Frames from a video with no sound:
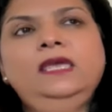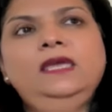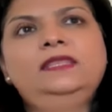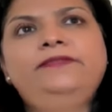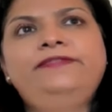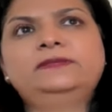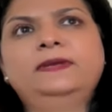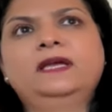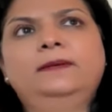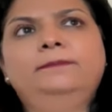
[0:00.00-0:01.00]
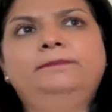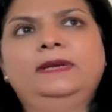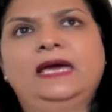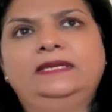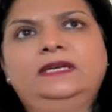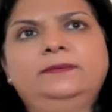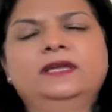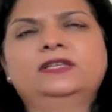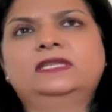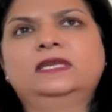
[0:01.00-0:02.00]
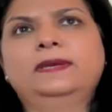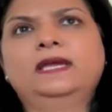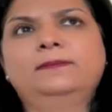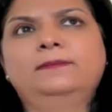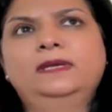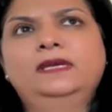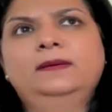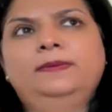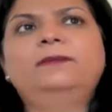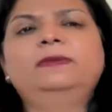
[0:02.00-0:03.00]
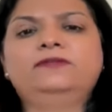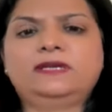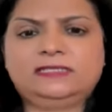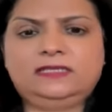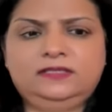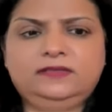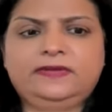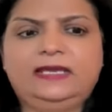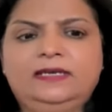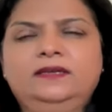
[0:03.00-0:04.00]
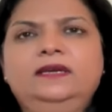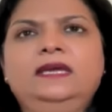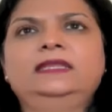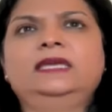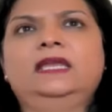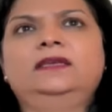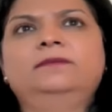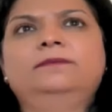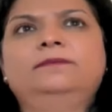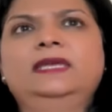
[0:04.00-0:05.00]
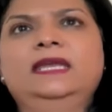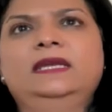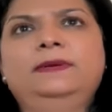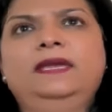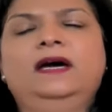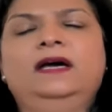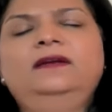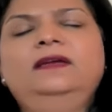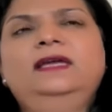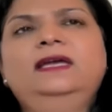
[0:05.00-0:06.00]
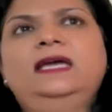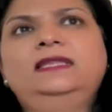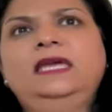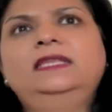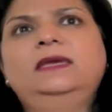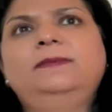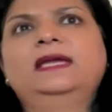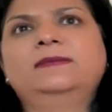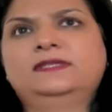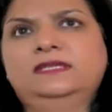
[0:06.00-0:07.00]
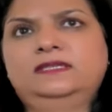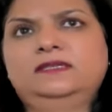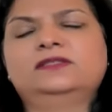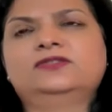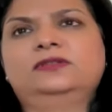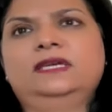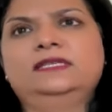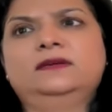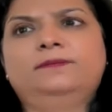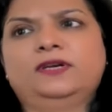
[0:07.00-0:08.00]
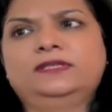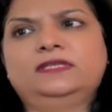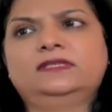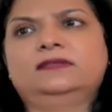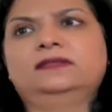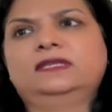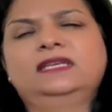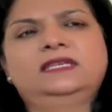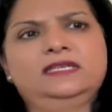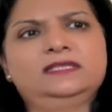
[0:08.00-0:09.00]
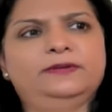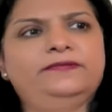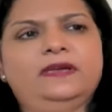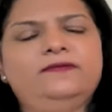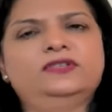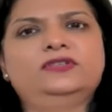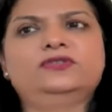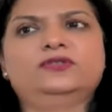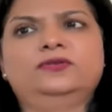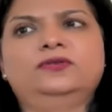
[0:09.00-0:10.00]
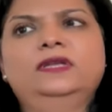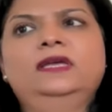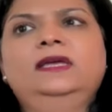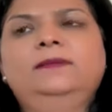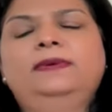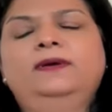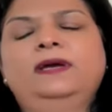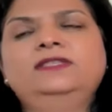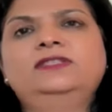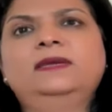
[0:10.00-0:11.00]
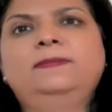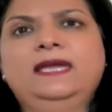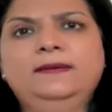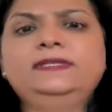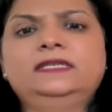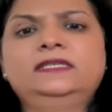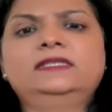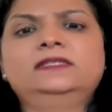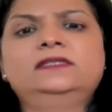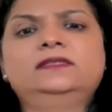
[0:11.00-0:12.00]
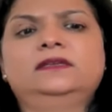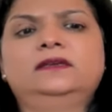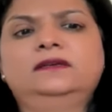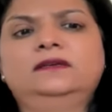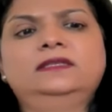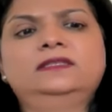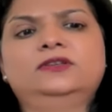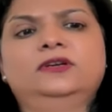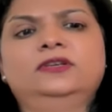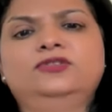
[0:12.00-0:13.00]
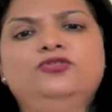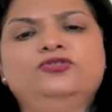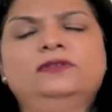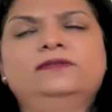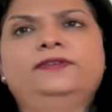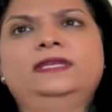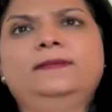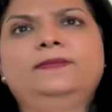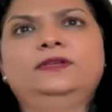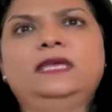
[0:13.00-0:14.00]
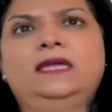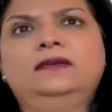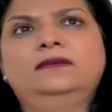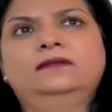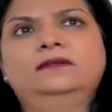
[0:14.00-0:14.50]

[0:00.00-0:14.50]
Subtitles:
they first become landed immigrants, they become permanent residents of Canada, and then they get a PR, and then they become citizens. So there's a process. I think it takes about 5 years or so. But once they become citizens, it's not unusual for them to then,